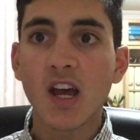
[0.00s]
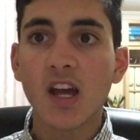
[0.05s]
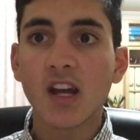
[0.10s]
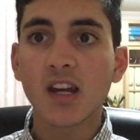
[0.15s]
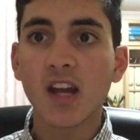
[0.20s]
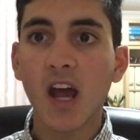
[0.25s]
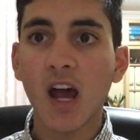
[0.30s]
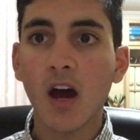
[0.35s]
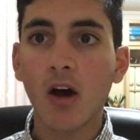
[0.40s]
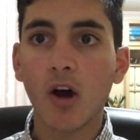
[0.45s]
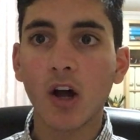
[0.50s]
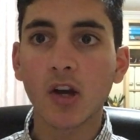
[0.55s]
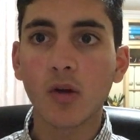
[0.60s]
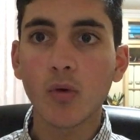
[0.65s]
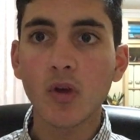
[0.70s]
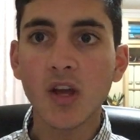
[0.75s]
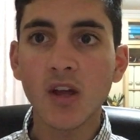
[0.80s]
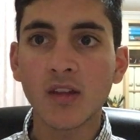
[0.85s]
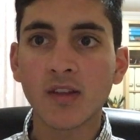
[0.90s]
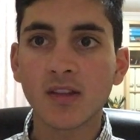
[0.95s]
now, I know
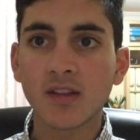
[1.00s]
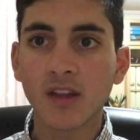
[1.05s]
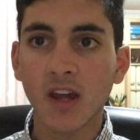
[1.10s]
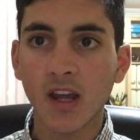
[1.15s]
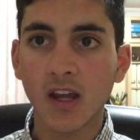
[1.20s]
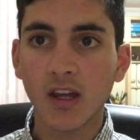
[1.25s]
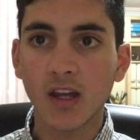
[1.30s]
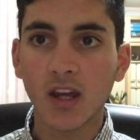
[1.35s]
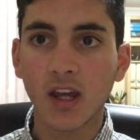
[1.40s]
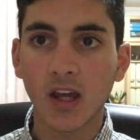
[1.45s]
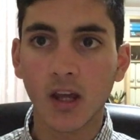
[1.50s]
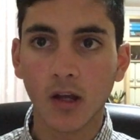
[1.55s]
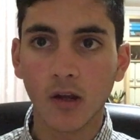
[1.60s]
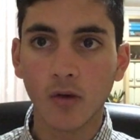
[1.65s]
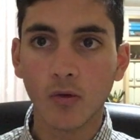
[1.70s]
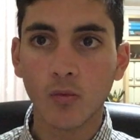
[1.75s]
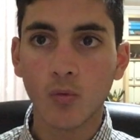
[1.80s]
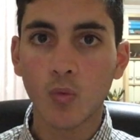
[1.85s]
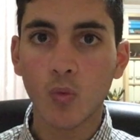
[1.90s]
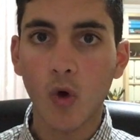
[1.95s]
what you're
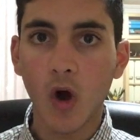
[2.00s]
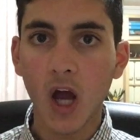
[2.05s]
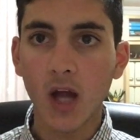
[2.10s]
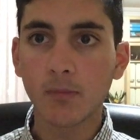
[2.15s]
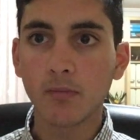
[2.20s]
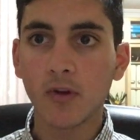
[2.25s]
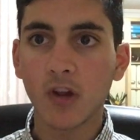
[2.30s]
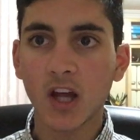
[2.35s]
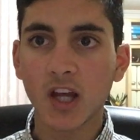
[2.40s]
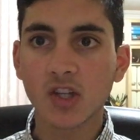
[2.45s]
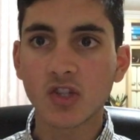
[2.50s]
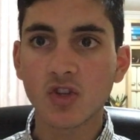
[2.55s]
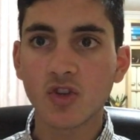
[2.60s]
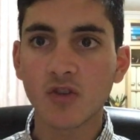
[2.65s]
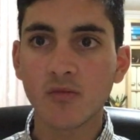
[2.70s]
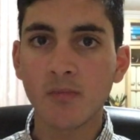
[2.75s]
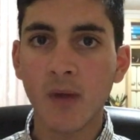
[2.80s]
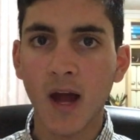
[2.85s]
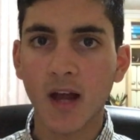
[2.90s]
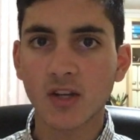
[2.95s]
thinking, why play
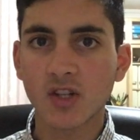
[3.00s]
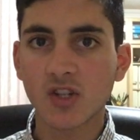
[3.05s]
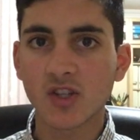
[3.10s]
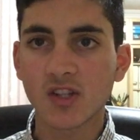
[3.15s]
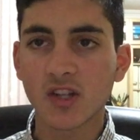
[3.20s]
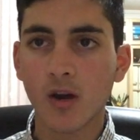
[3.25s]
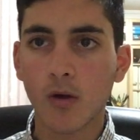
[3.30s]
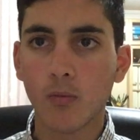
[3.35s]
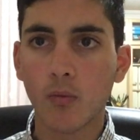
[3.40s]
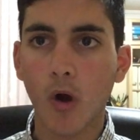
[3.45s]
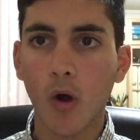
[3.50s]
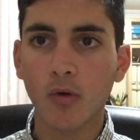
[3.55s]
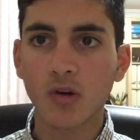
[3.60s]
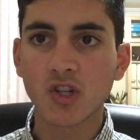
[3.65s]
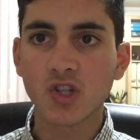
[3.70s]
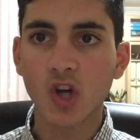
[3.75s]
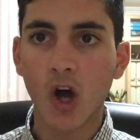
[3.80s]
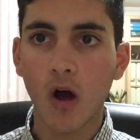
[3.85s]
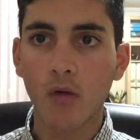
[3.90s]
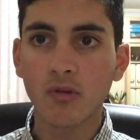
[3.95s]
2 matches in a row in
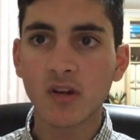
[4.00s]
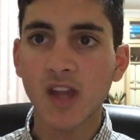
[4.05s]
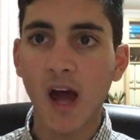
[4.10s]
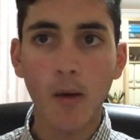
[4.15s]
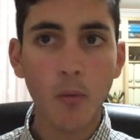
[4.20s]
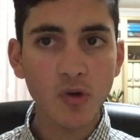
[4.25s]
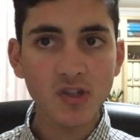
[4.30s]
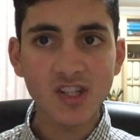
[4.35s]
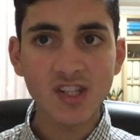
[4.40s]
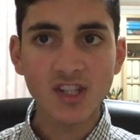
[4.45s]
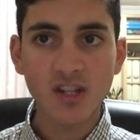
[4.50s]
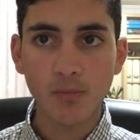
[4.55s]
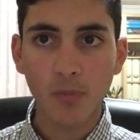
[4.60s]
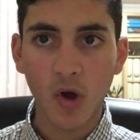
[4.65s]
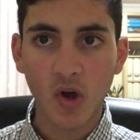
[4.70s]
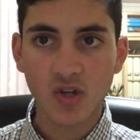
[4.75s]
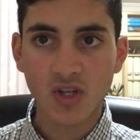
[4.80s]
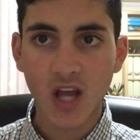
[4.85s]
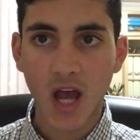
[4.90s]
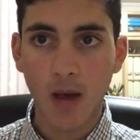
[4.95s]
Darwin? That wasn't
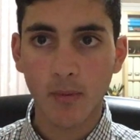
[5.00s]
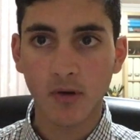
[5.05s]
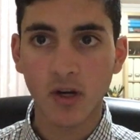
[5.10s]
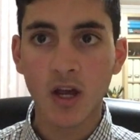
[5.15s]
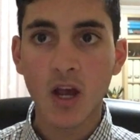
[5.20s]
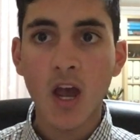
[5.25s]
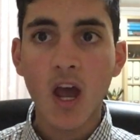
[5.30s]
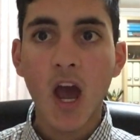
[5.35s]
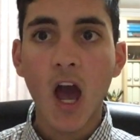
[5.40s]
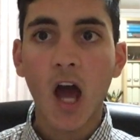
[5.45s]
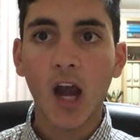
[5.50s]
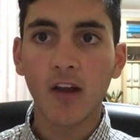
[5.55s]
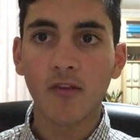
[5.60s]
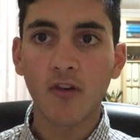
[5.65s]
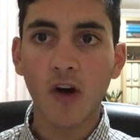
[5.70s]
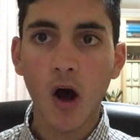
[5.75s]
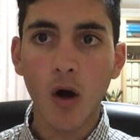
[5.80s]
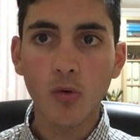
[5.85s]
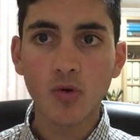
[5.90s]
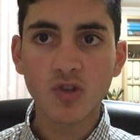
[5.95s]
supposed to happen. And if
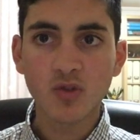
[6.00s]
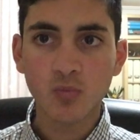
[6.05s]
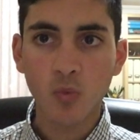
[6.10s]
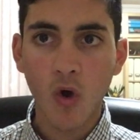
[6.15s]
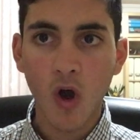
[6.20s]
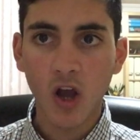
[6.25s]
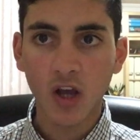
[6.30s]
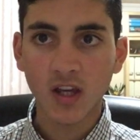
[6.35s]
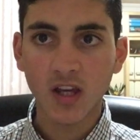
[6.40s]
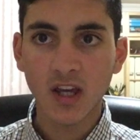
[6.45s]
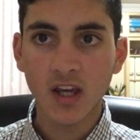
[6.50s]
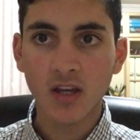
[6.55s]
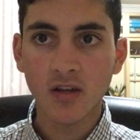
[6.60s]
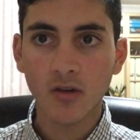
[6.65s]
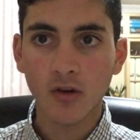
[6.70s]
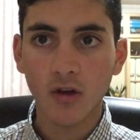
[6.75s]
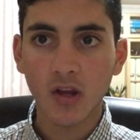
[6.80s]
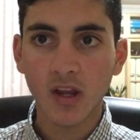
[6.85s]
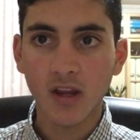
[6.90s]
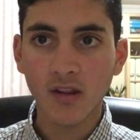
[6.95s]
I was
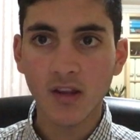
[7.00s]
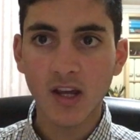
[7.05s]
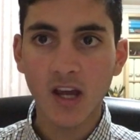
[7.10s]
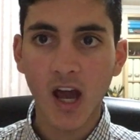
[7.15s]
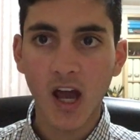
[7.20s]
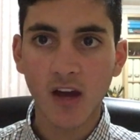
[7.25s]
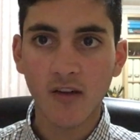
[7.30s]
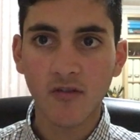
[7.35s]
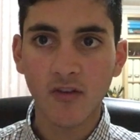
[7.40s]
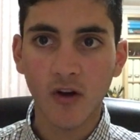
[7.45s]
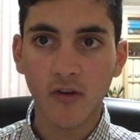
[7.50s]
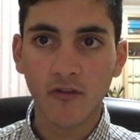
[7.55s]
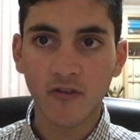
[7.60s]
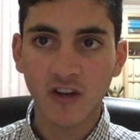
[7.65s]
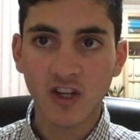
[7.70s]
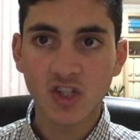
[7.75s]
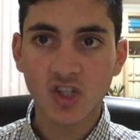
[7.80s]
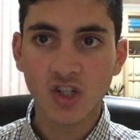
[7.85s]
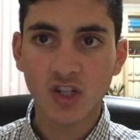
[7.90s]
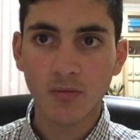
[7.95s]
working in the AFL
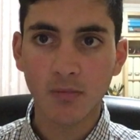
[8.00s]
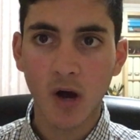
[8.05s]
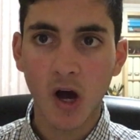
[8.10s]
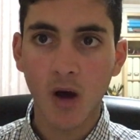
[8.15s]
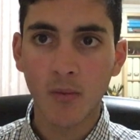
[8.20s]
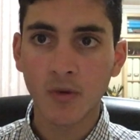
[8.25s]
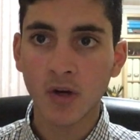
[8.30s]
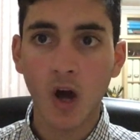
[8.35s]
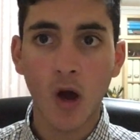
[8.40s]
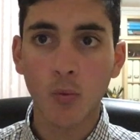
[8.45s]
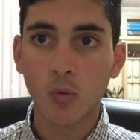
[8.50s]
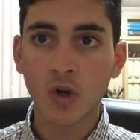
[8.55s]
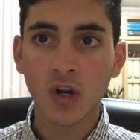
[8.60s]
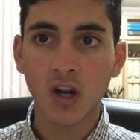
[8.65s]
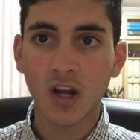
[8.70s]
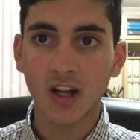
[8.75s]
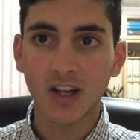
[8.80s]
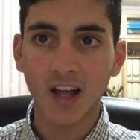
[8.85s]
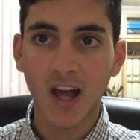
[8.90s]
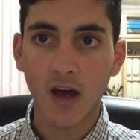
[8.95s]
fixture department, I
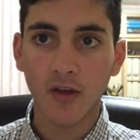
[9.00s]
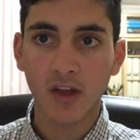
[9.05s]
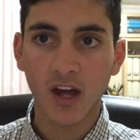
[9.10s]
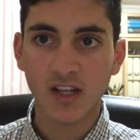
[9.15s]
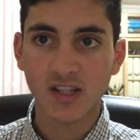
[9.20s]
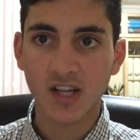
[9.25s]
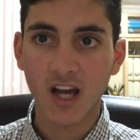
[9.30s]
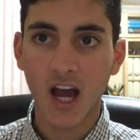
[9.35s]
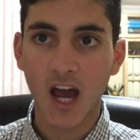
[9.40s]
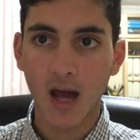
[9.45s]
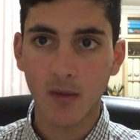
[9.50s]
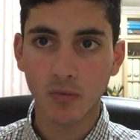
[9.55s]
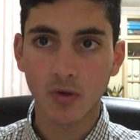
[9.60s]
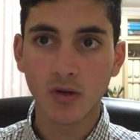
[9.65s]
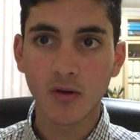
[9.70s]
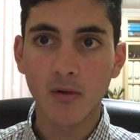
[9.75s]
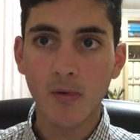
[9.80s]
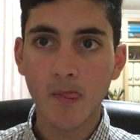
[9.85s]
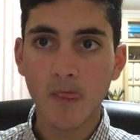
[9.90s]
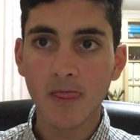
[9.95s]
wouldn't allow that to
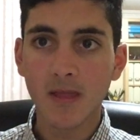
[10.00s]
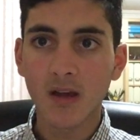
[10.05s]
happen.